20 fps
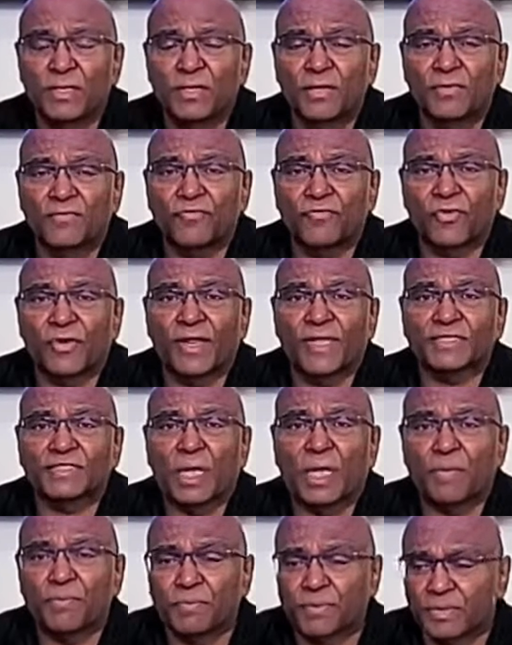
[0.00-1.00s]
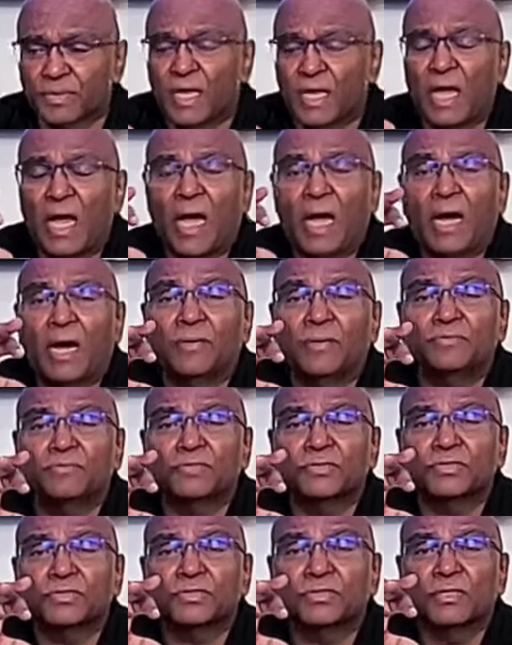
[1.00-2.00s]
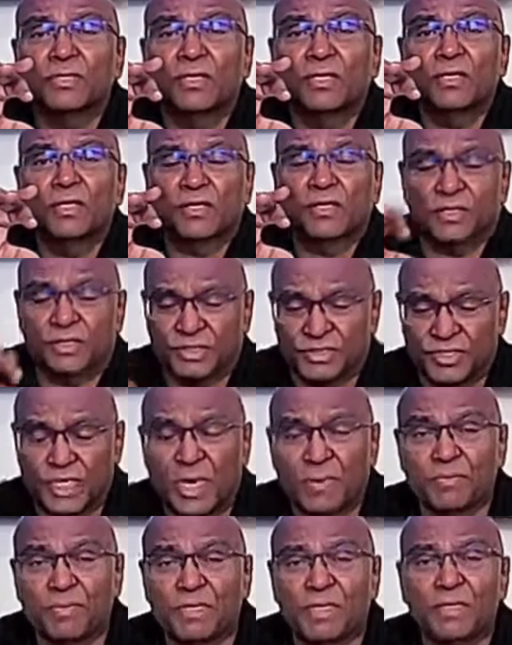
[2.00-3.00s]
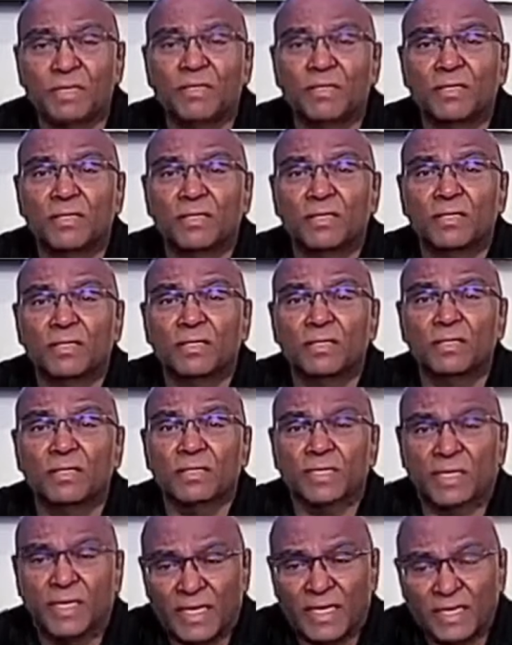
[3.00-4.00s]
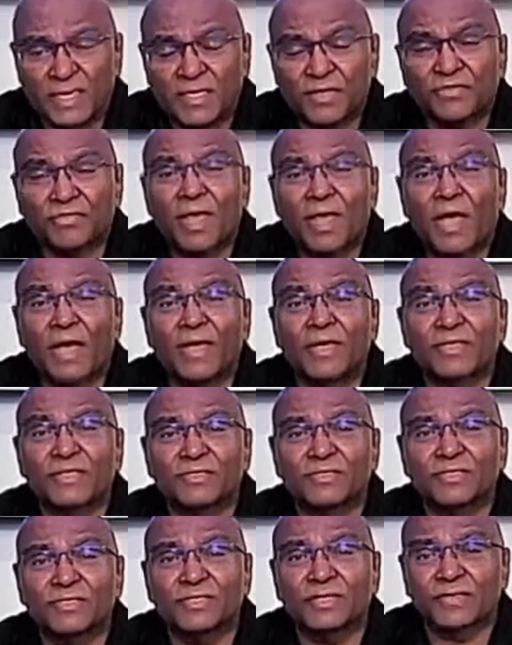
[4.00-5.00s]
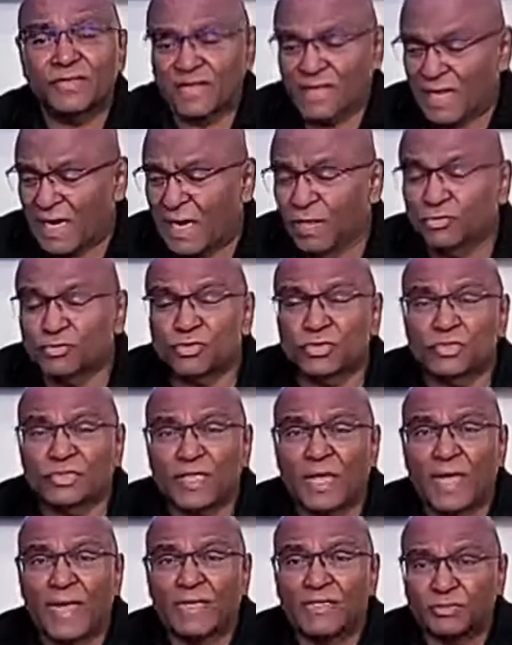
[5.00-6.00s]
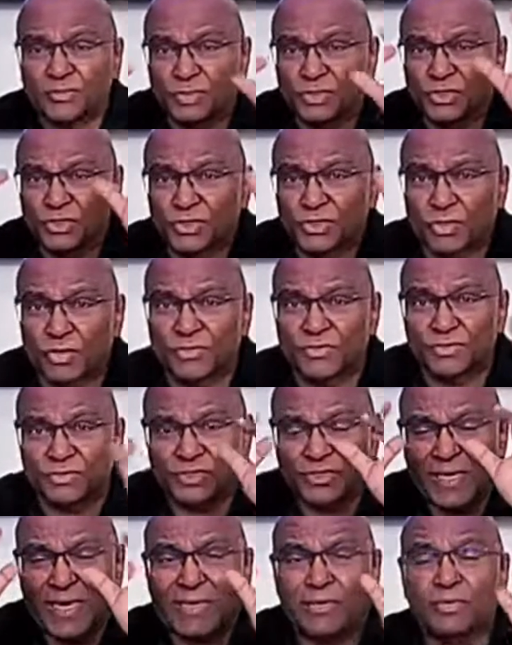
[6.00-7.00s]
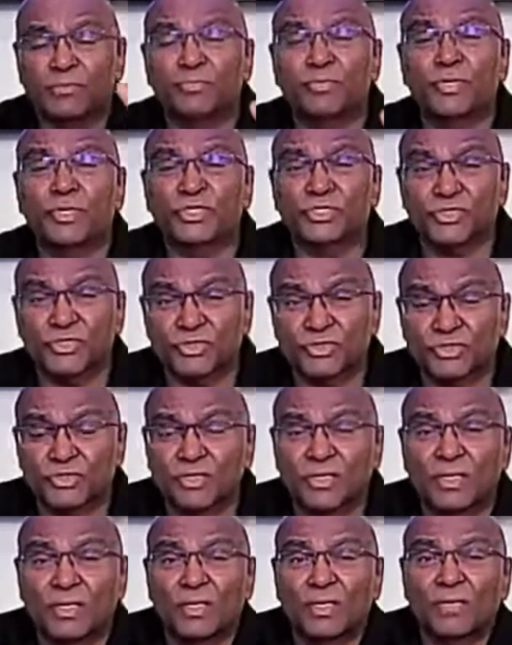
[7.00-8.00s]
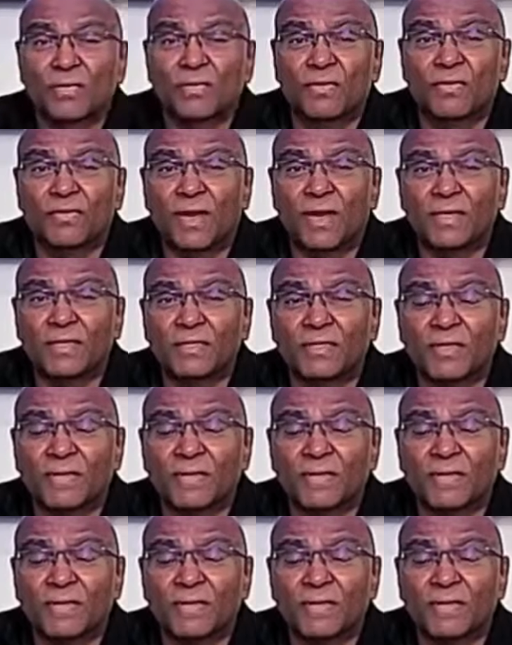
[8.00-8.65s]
for example, the arms, the tummy, the inner thighs, the outer thighs, which is called the saddle breeches, all right,